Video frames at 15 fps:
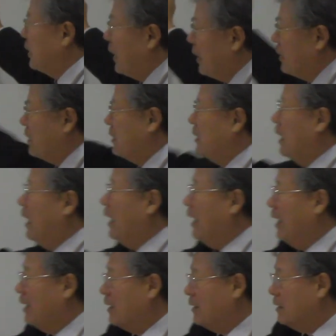That
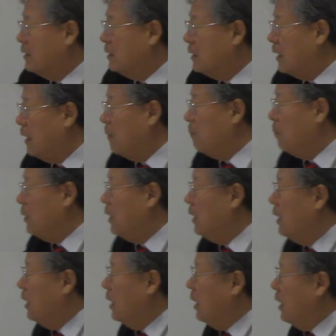can
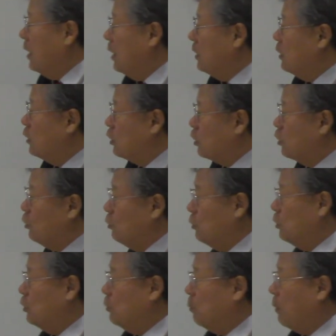be
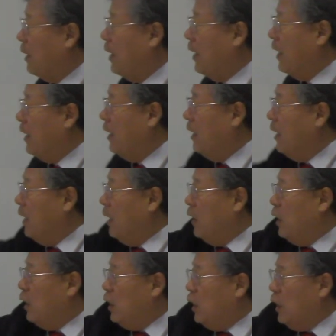understood by
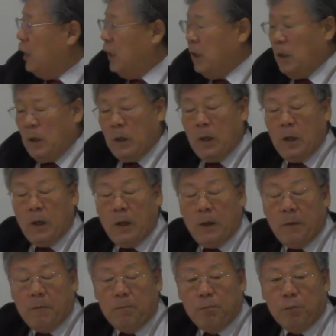
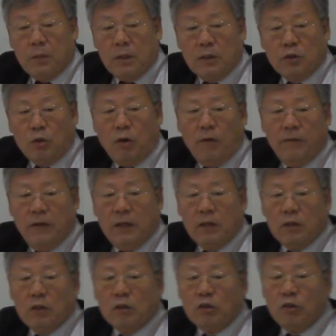uh, solving
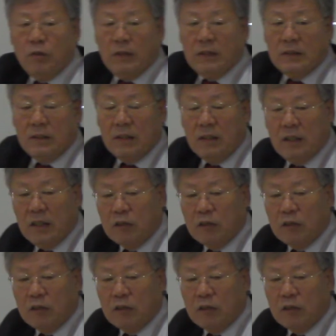the Schrodinger